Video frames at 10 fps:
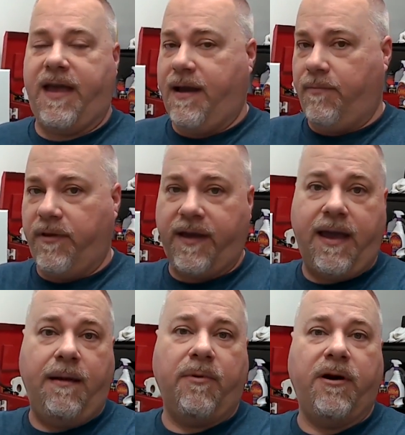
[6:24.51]
The camera
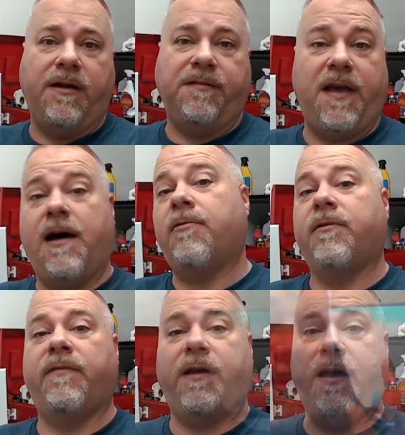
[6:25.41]
is out of the case.